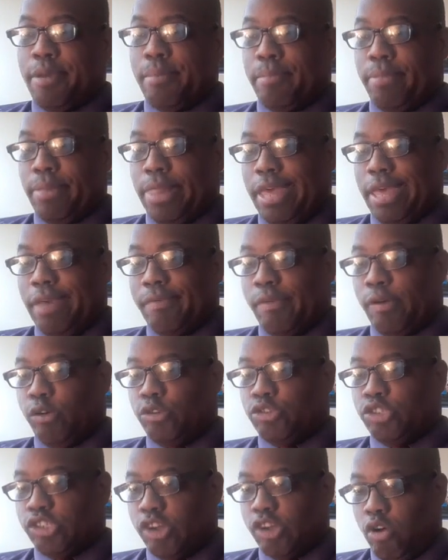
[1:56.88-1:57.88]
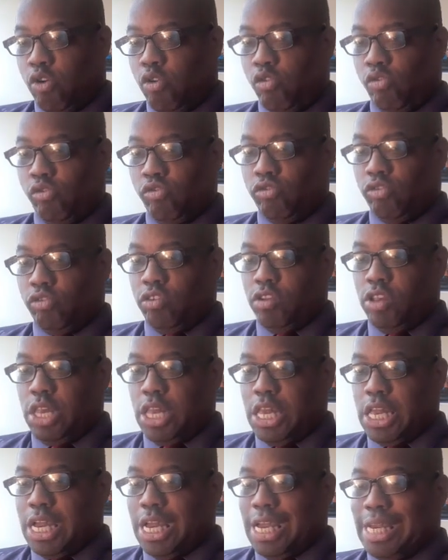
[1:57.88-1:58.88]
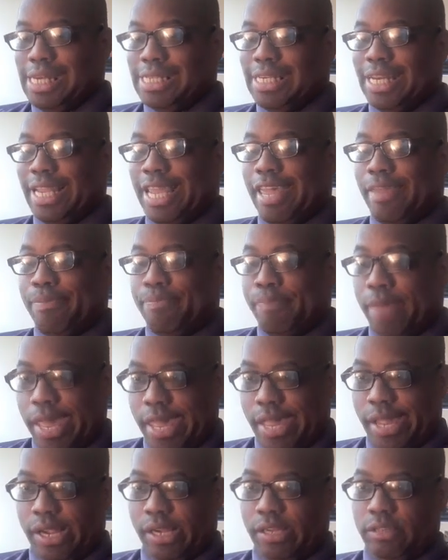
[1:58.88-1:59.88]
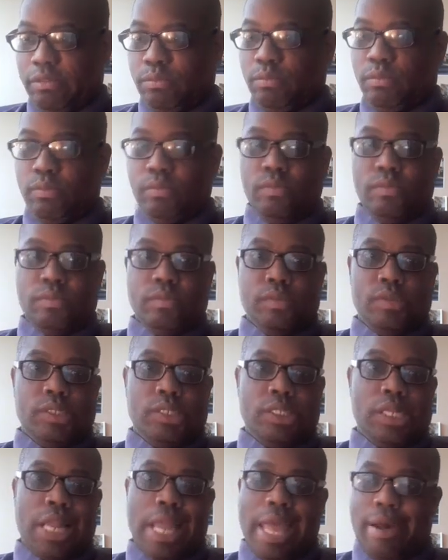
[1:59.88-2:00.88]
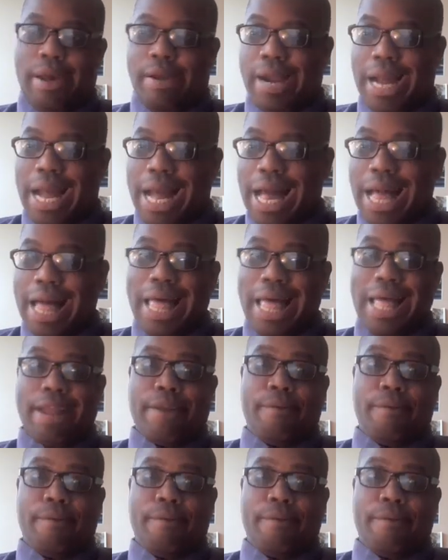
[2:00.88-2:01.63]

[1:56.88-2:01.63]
believe also in me. Now, God